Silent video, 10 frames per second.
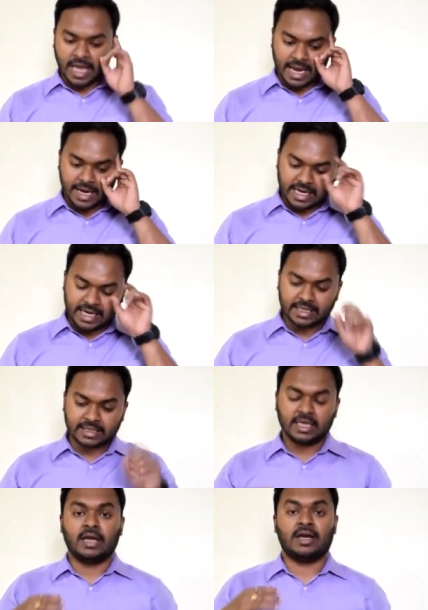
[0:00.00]
Okay,
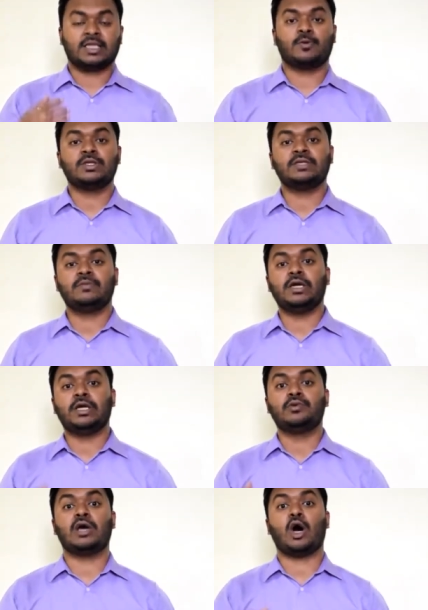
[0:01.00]
and it is
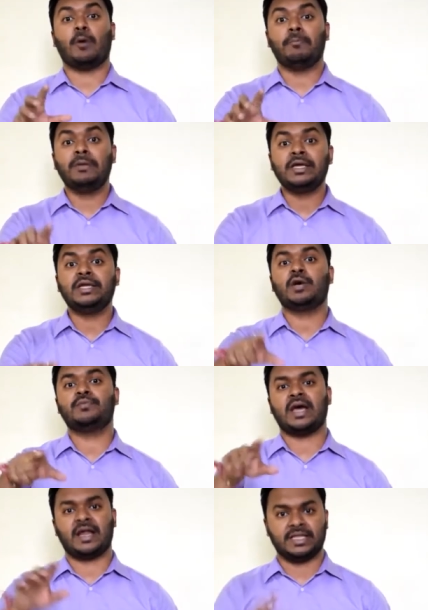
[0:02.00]
responsible due to the
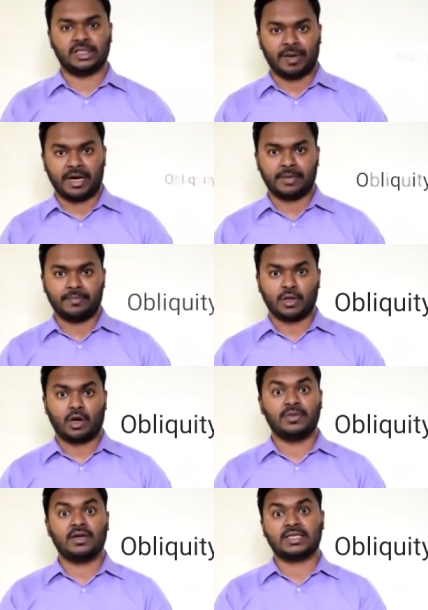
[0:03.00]
obliquity of the
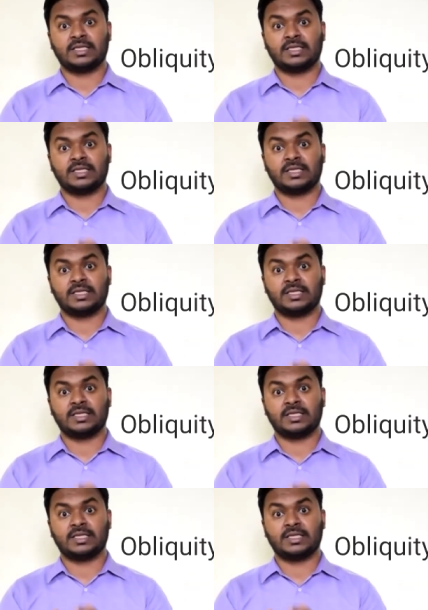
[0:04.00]
arrangement